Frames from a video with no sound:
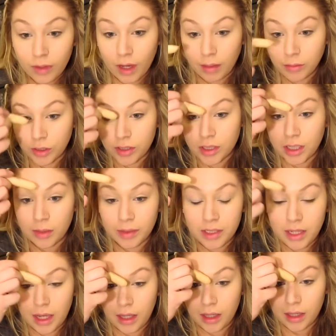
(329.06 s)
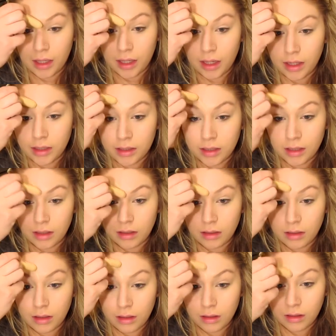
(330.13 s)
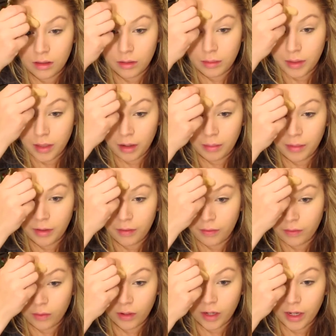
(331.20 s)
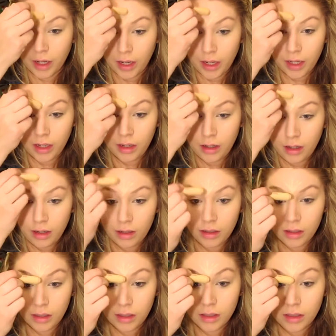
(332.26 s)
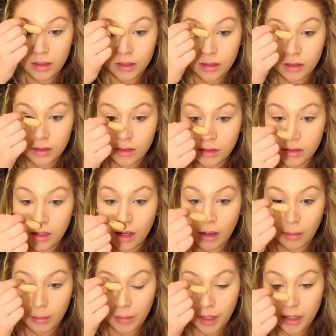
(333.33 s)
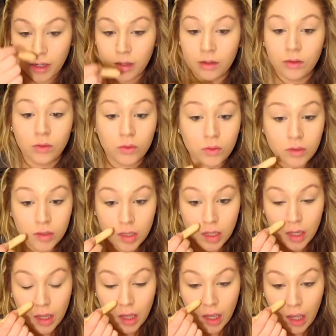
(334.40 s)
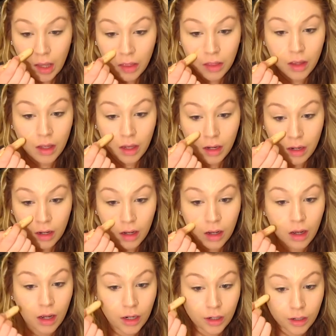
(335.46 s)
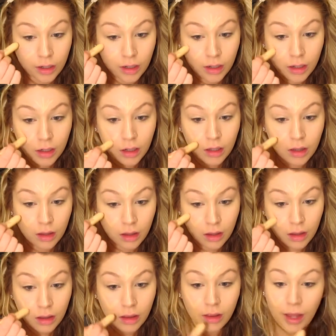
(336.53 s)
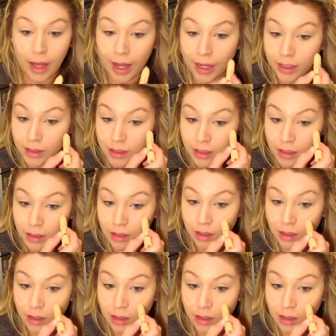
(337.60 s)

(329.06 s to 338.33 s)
I'm just going to be taking it a little bit on my forehead, down my nose, and then under that